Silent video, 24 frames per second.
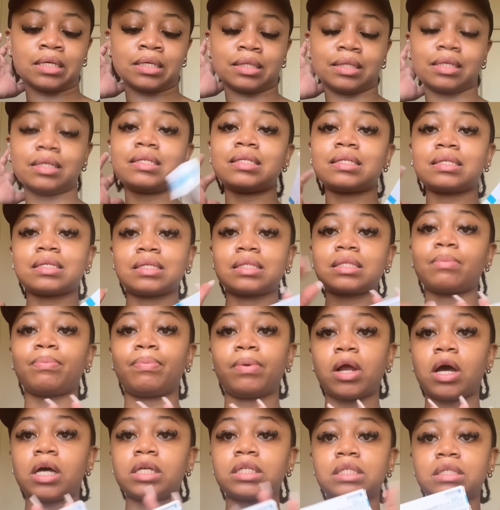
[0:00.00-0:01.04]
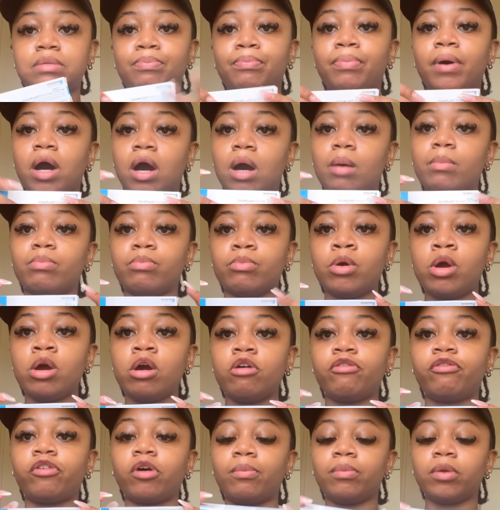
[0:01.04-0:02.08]
this Cicaplast balm
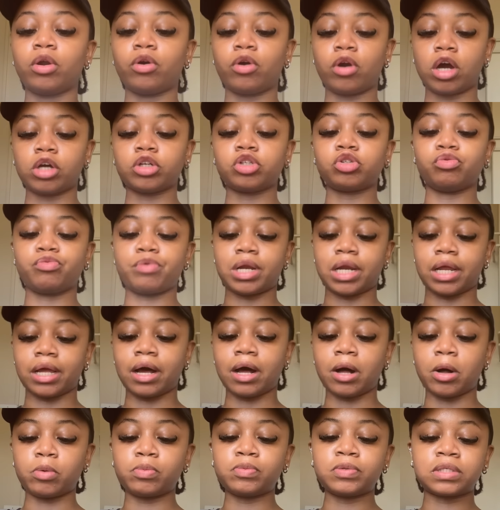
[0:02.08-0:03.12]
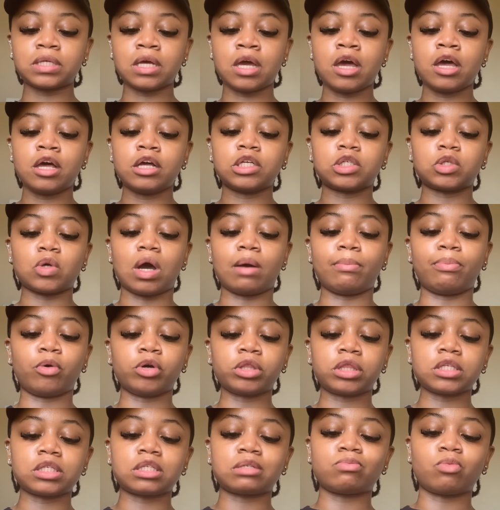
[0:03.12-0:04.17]
from the rush really helps so i bought
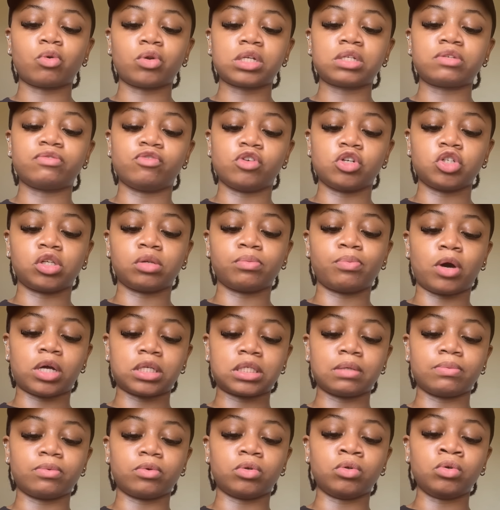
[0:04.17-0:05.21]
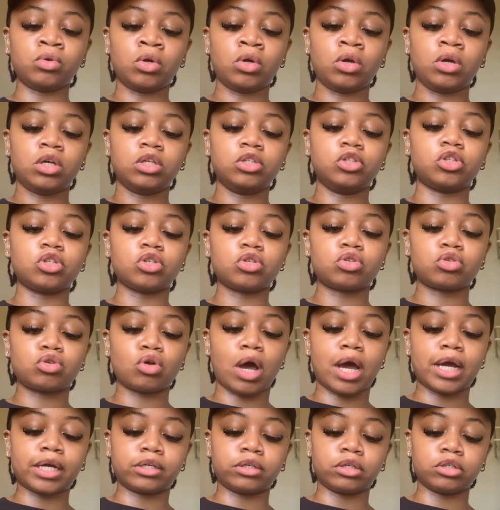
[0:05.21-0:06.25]
the smallest version possible just so
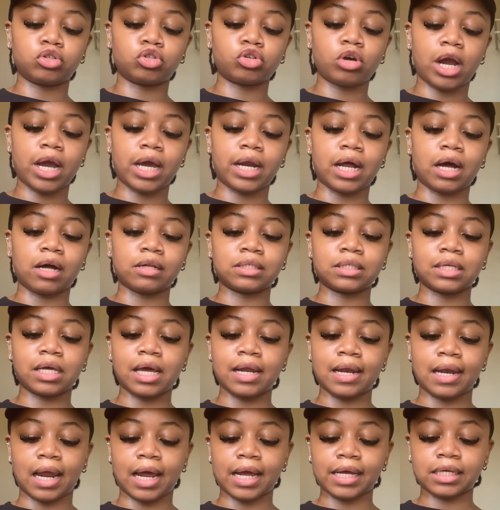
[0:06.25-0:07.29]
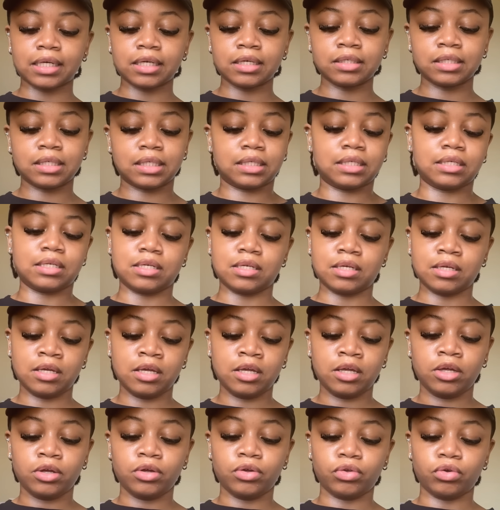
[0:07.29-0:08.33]
i could try it out and like see
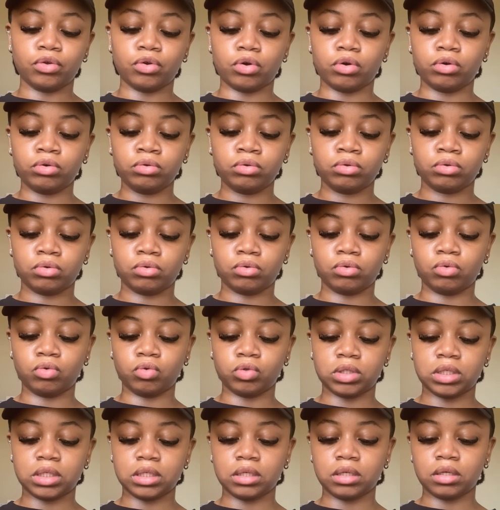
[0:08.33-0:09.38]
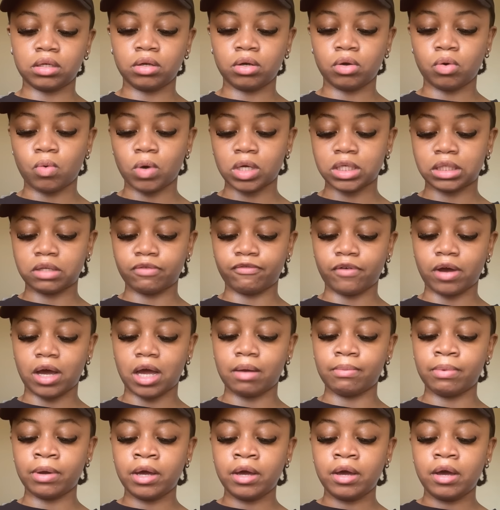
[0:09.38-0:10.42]
you know it would see what's the
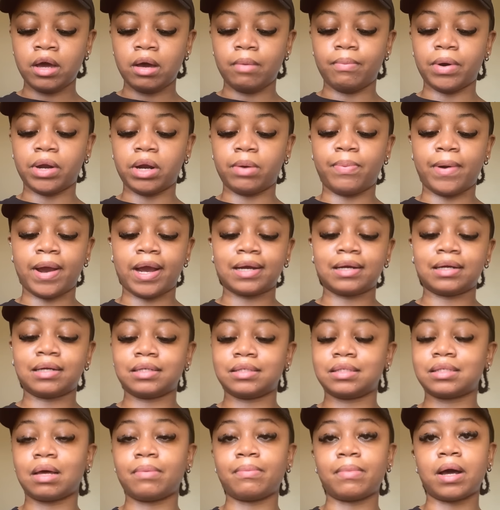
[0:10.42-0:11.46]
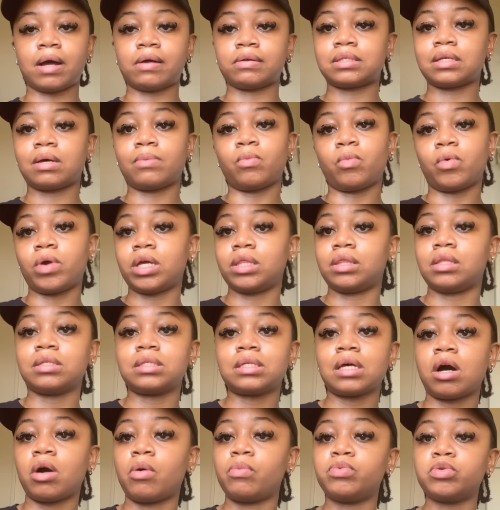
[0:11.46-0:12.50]
vibe but apparently somehow some way this
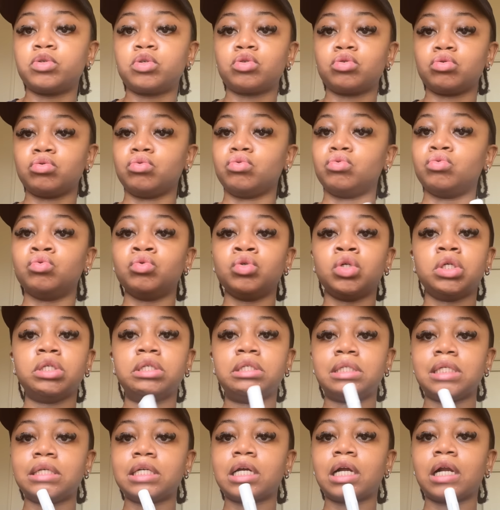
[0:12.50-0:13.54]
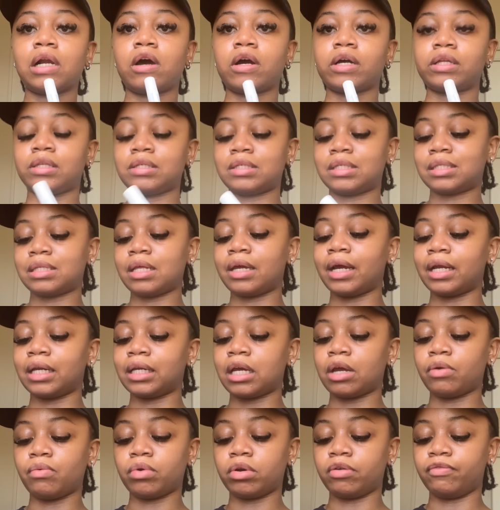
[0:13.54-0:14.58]
helps too declog this thing and
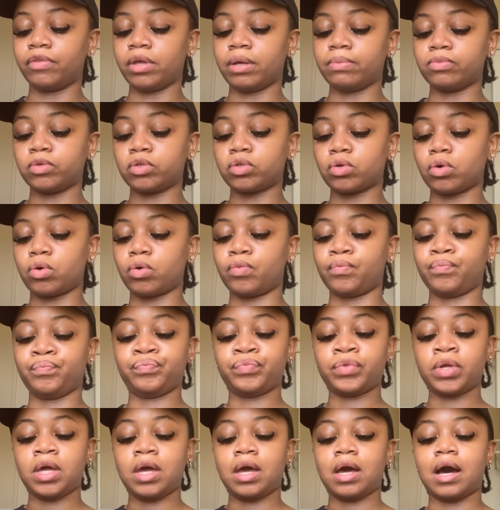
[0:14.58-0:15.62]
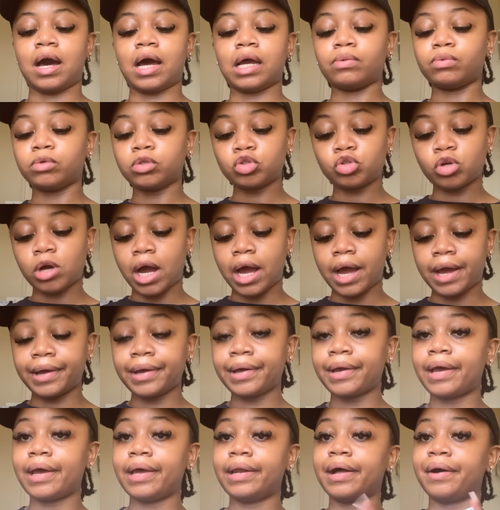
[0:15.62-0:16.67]
get rid of them so i will try
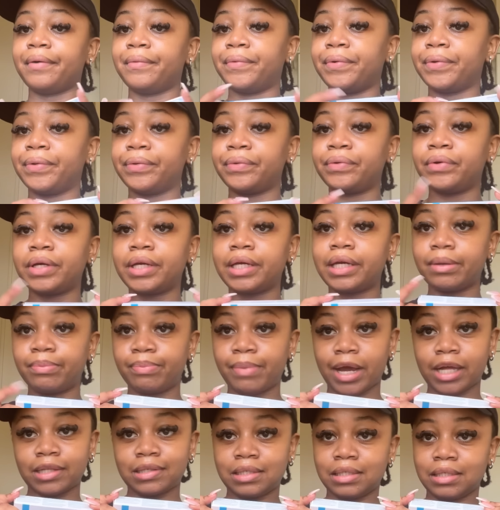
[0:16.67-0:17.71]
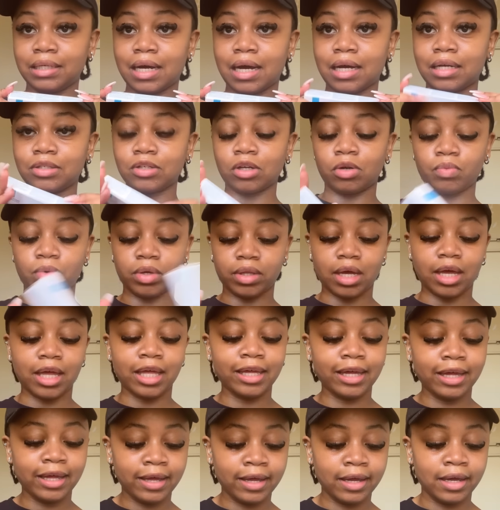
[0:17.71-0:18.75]
and i will get back to you guys on whether
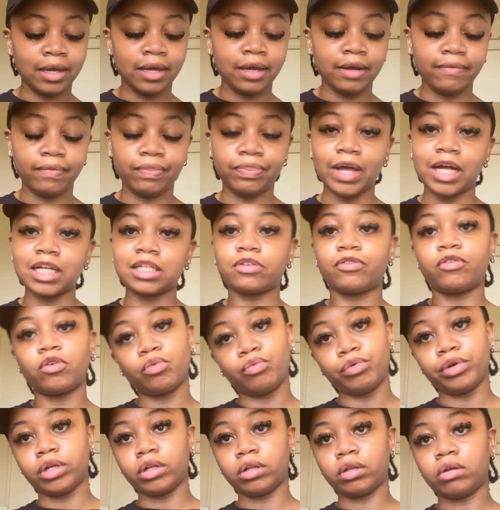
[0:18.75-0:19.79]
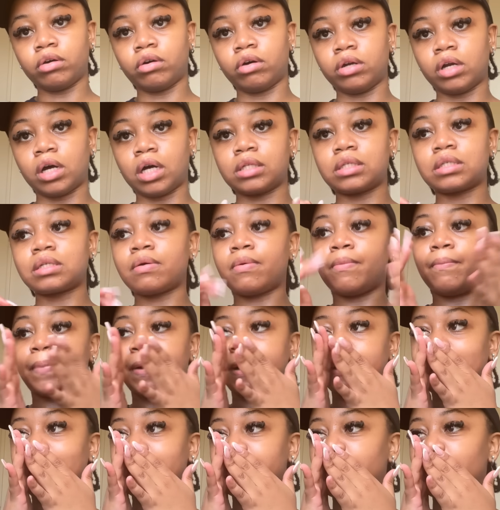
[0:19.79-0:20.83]
that's for real or not
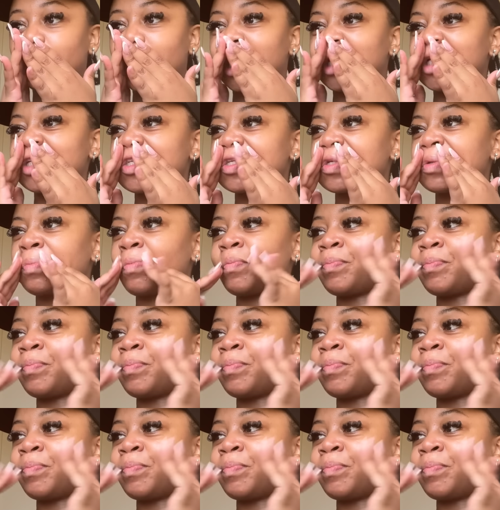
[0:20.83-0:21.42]
but otherwise